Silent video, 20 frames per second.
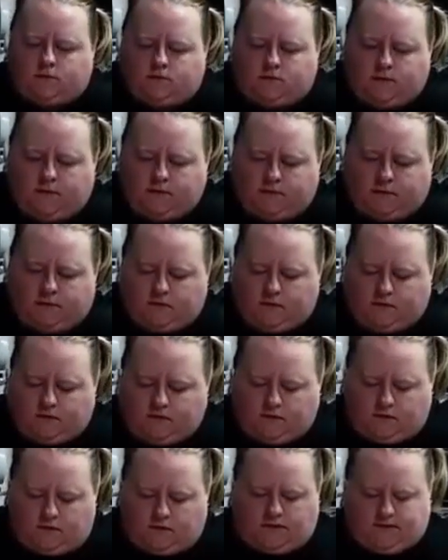to flip it
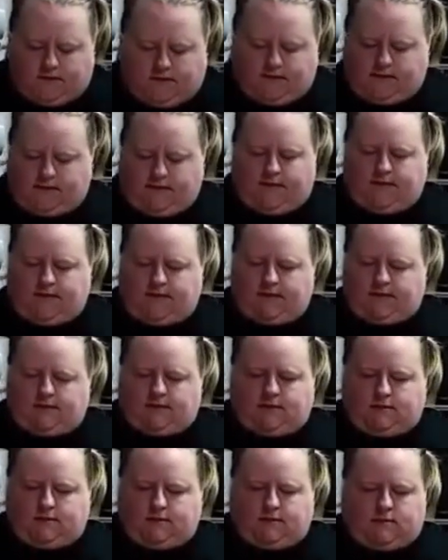over like
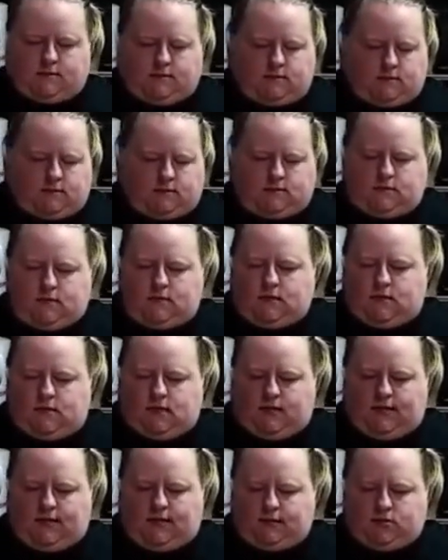this.
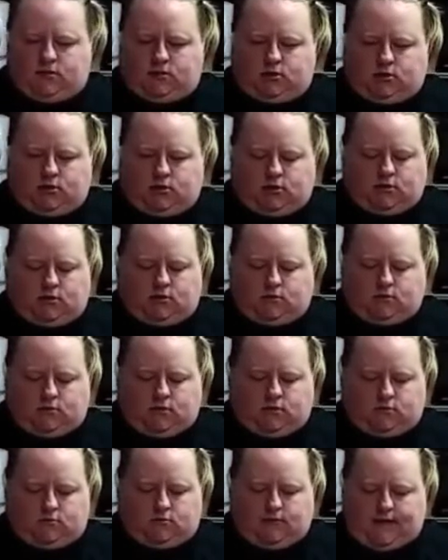And you're just
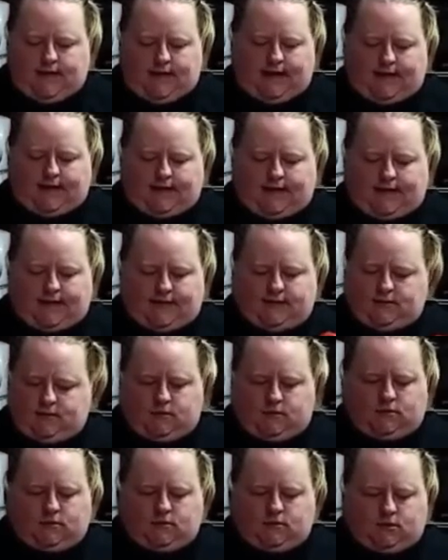going to add
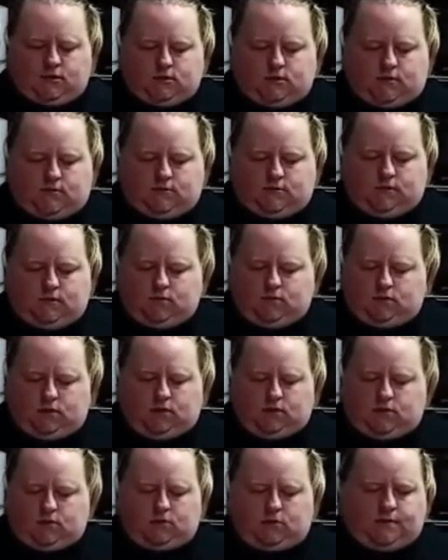just a few
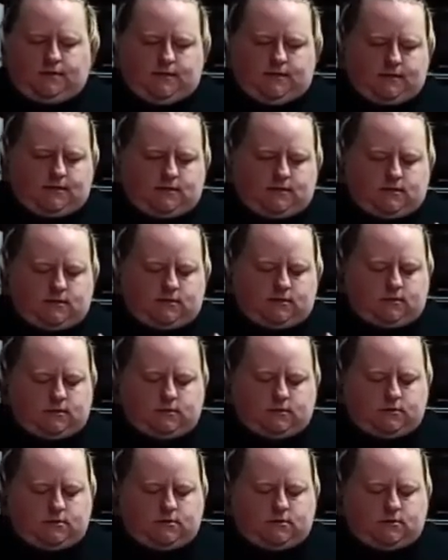little
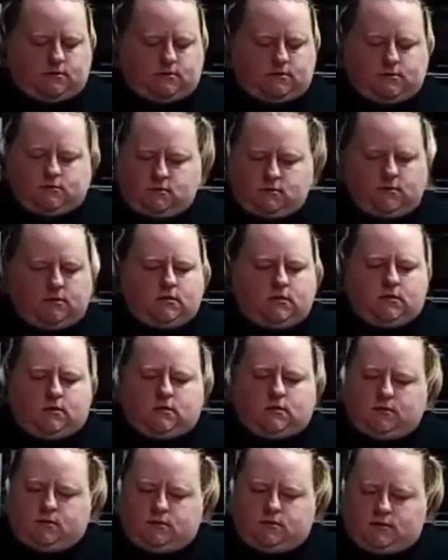pieces
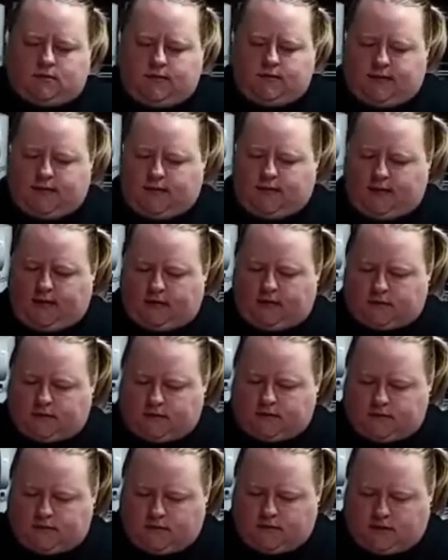to the
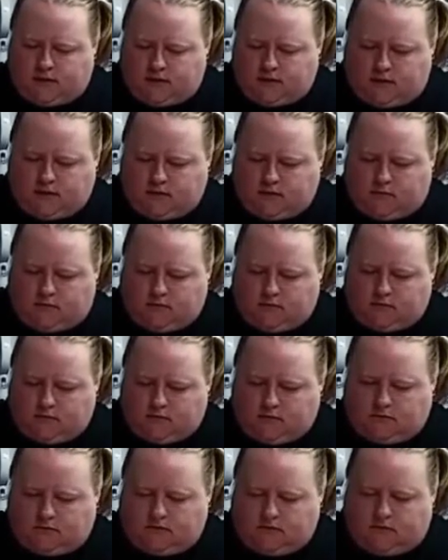outside here.
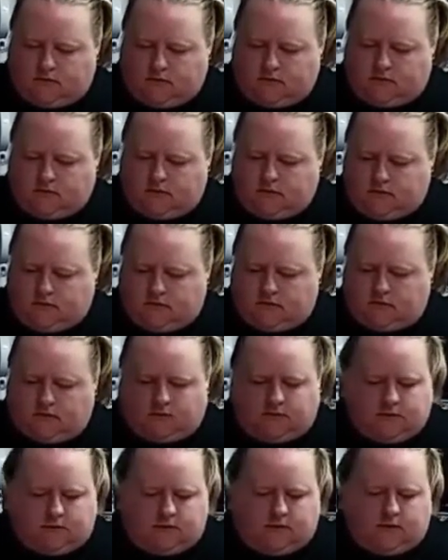
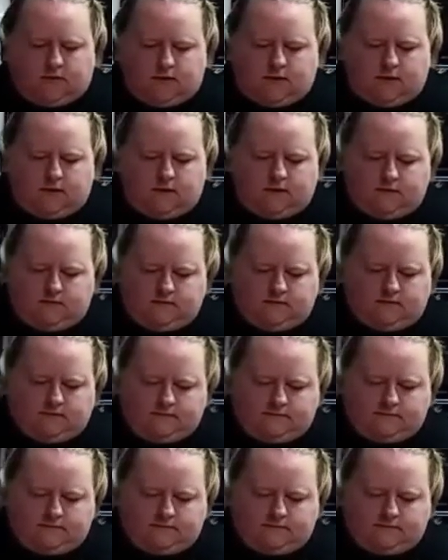Okay?